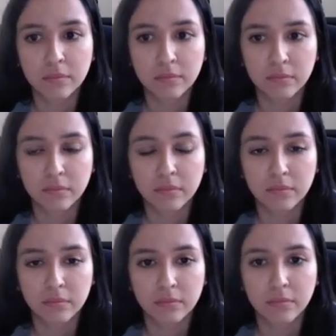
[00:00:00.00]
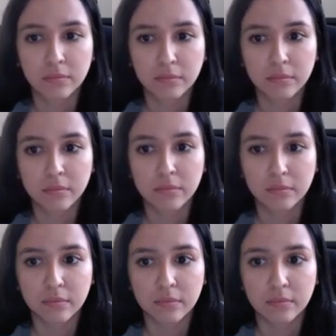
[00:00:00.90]

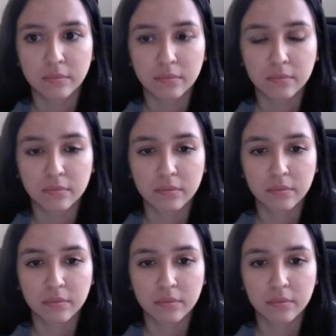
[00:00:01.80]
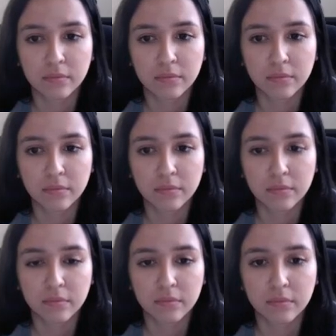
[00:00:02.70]

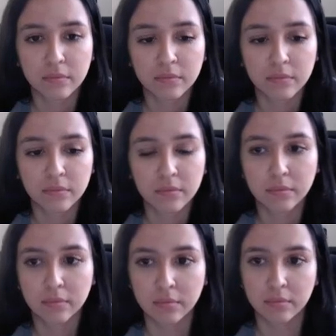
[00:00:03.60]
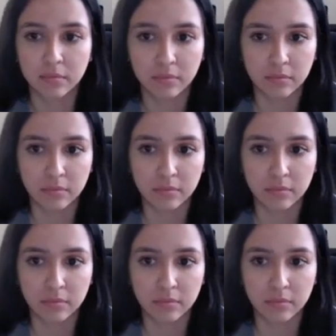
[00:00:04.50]
This person isn't speaking.